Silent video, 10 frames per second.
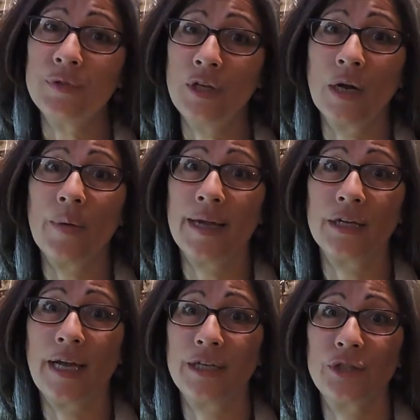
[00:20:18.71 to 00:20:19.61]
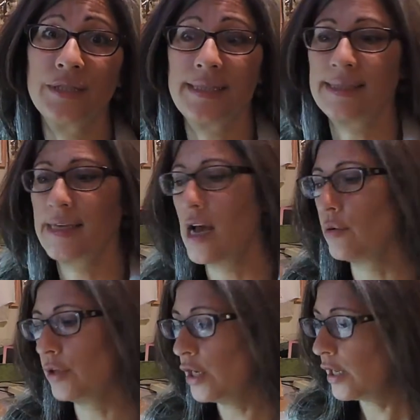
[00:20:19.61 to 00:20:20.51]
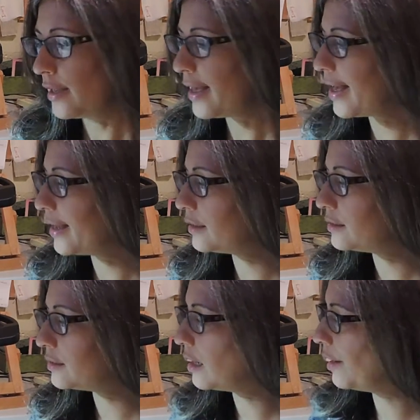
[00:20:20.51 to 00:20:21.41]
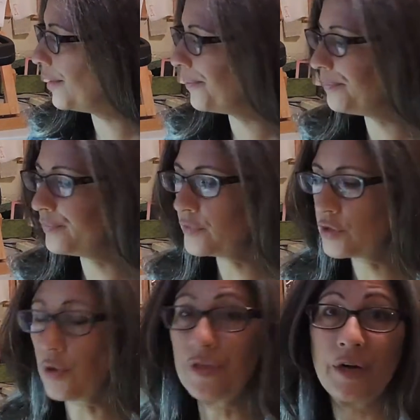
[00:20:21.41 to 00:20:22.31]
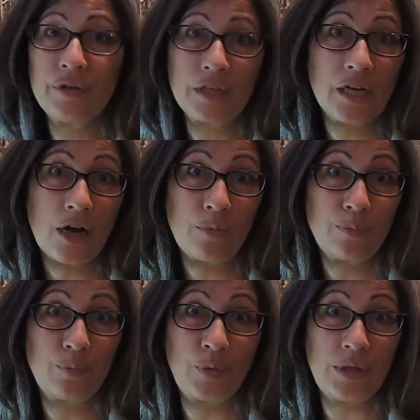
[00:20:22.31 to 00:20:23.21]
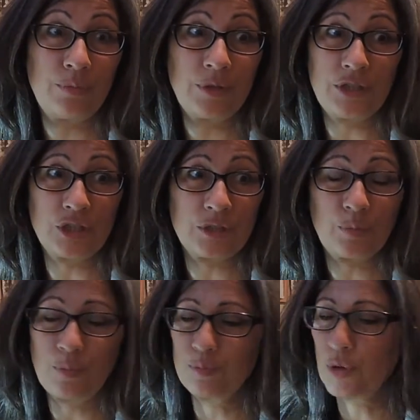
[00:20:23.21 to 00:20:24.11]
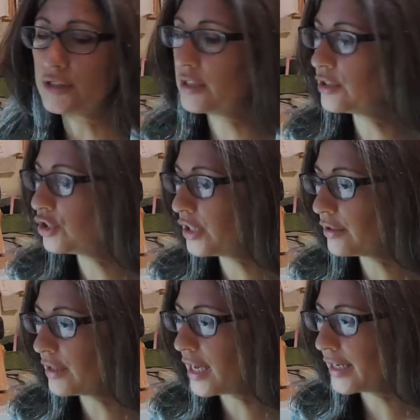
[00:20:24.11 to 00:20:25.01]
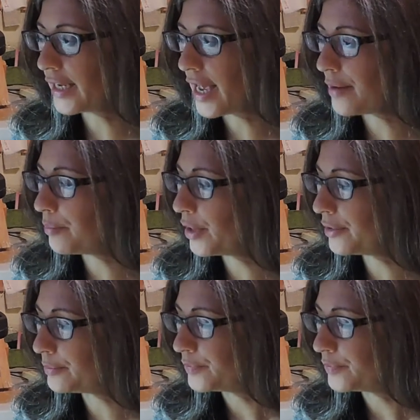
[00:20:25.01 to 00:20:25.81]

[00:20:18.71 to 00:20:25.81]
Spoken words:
you know, at a good discount. And so there you go. We just wanted to share that again, but